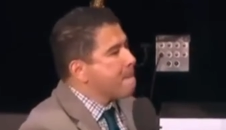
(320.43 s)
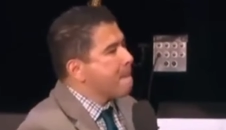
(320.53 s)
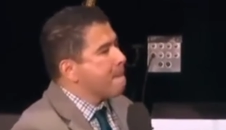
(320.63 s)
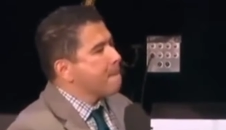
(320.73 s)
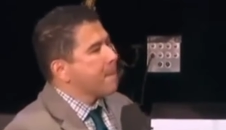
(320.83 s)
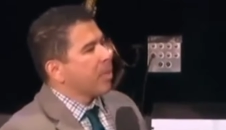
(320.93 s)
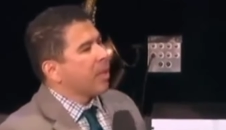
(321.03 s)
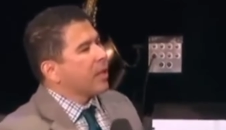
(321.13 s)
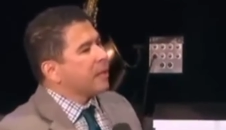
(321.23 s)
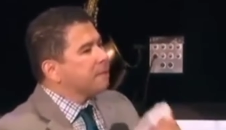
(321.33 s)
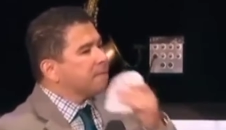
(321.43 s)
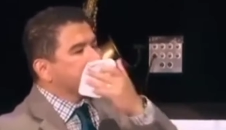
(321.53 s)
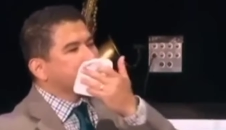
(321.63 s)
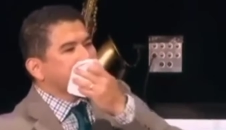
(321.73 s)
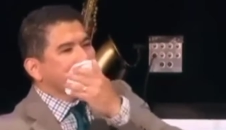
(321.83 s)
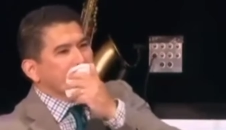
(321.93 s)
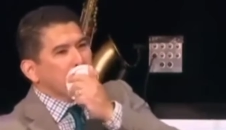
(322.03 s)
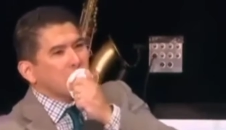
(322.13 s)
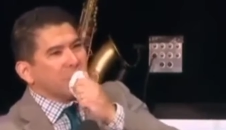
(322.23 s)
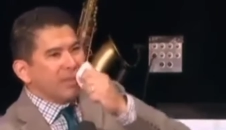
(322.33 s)

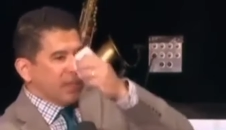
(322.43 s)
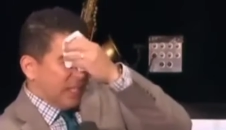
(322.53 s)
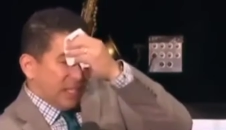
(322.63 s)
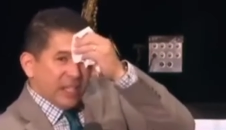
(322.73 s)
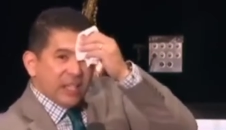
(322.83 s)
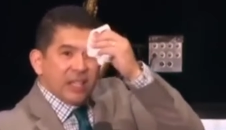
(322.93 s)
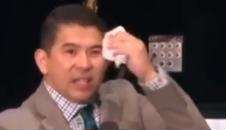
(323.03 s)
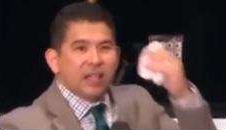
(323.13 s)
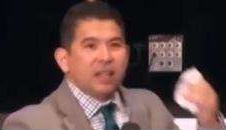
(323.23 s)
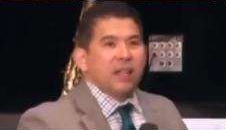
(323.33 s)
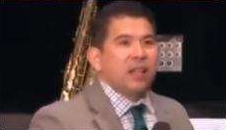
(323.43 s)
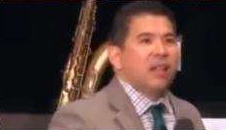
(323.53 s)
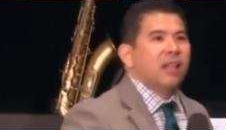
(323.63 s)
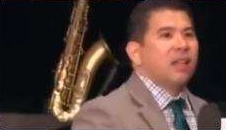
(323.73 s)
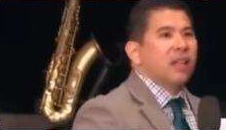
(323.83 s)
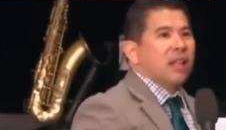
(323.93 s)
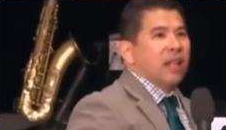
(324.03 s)
Nobody speaks.